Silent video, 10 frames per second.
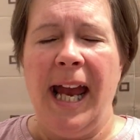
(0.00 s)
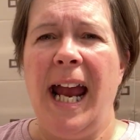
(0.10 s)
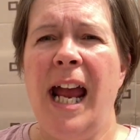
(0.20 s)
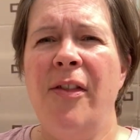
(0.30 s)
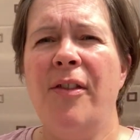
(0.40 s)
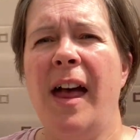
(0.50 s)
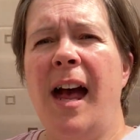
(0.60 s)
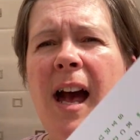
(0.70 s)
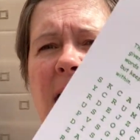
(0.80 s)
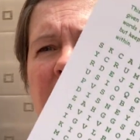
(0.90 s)
In
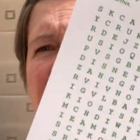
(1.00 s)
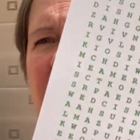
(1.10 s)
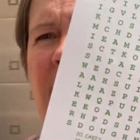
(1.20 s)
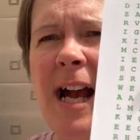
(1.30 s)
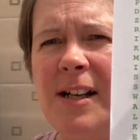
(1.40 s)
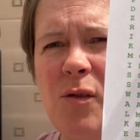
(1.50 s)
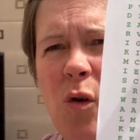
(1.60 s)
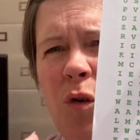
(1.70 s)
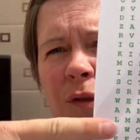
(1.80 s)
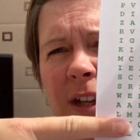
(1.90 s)
that, I had all